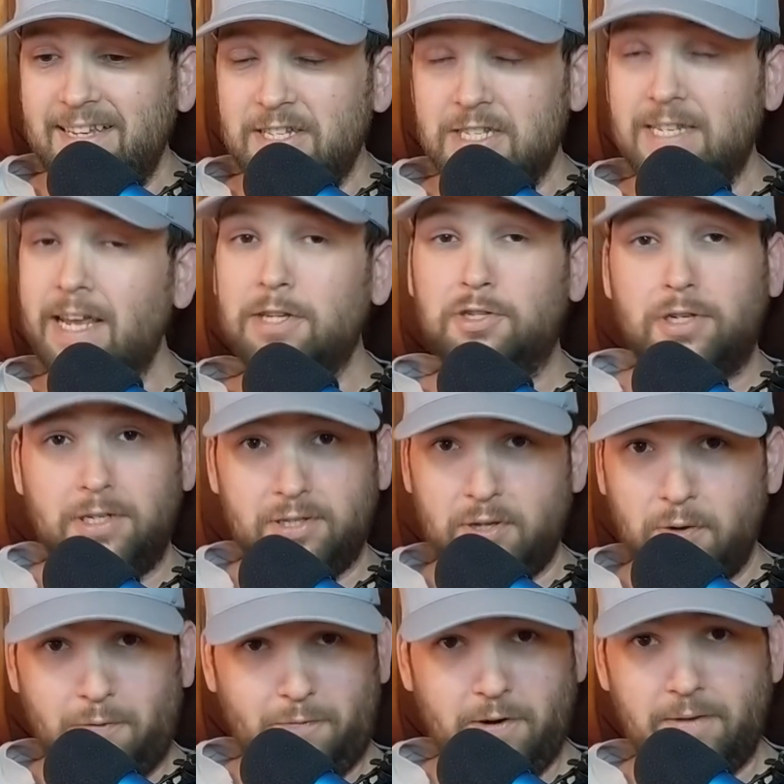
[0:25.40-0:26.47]
staging
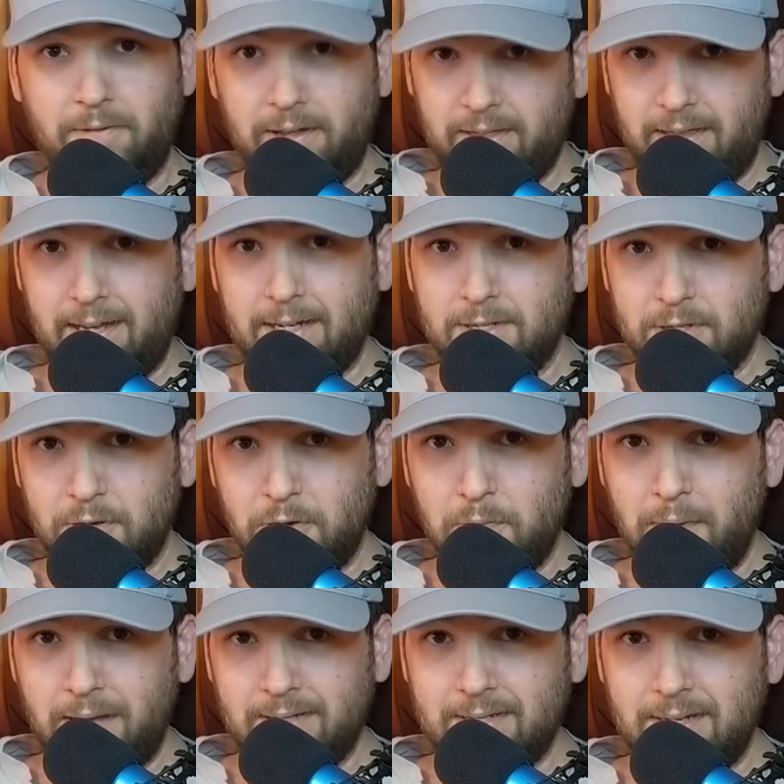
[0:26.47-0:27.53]
zone for everything, so you
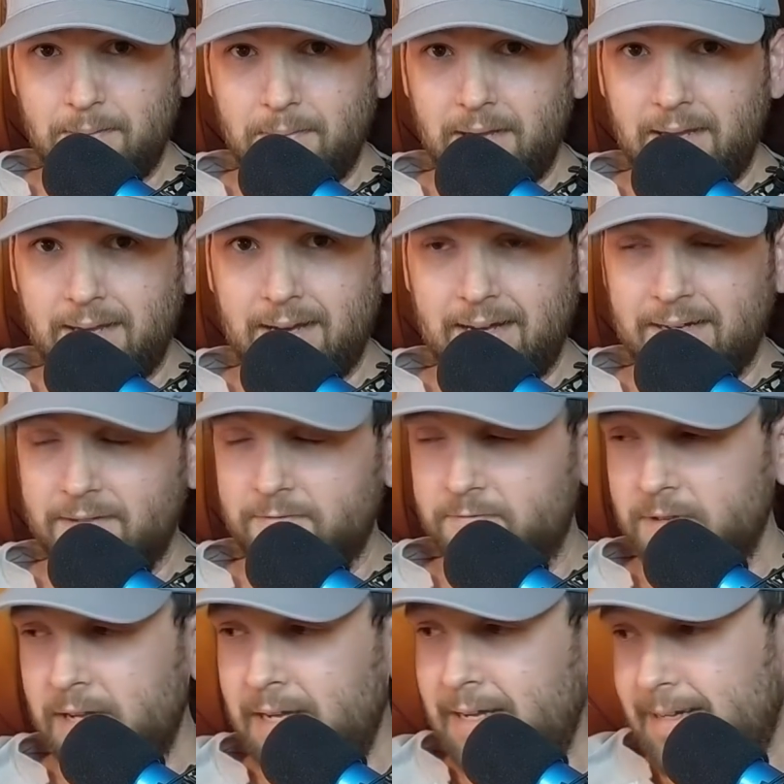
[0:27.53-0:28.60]
may see me kind of
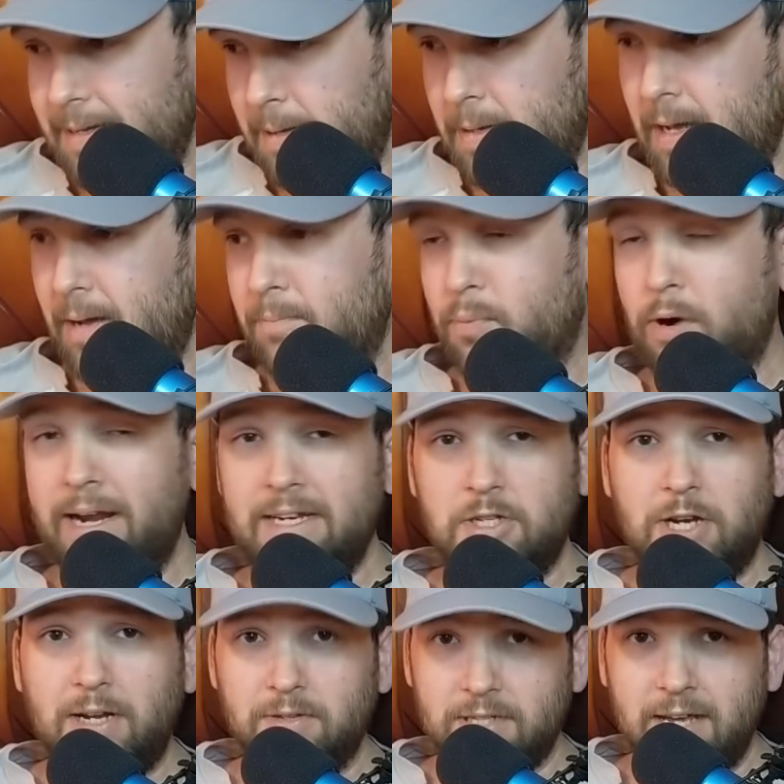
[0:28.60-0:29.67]
branch
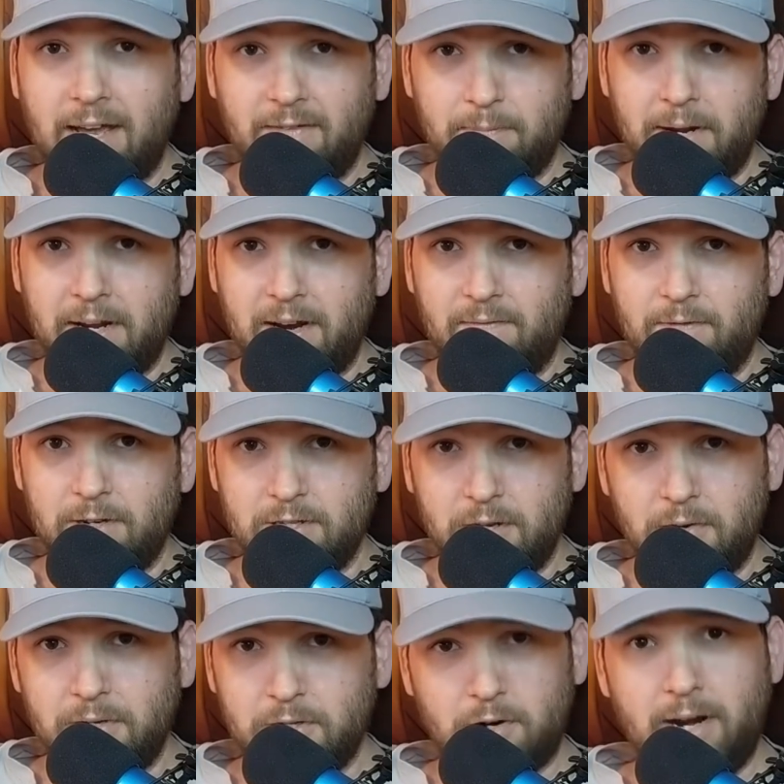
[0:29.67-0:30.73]
outside of my comfort
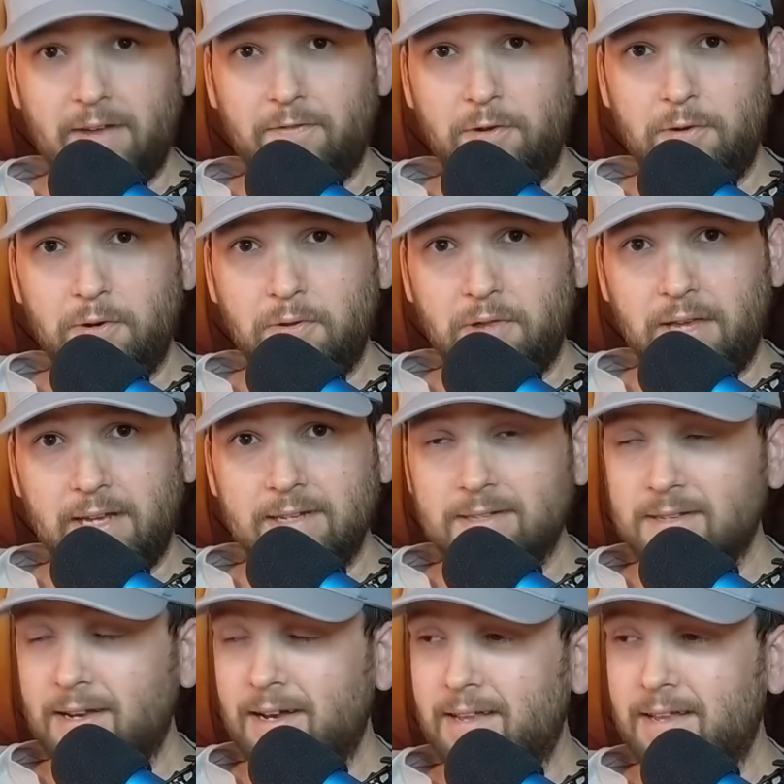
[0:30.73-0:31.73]
zone and try a few new things.